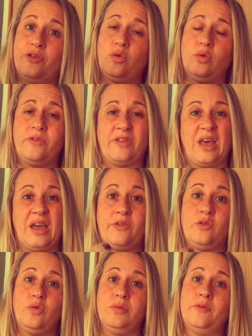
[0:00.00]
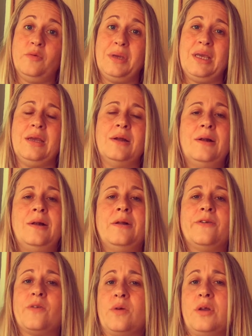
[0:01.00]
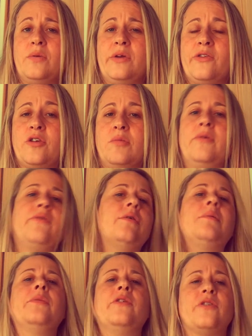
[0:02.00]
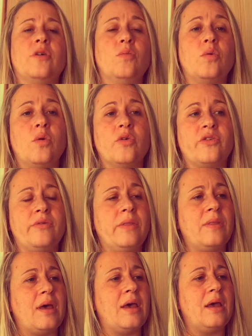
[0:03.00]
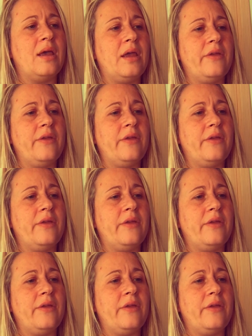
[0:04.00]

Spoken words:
to me. So I know where it's coming from. There's no water in there.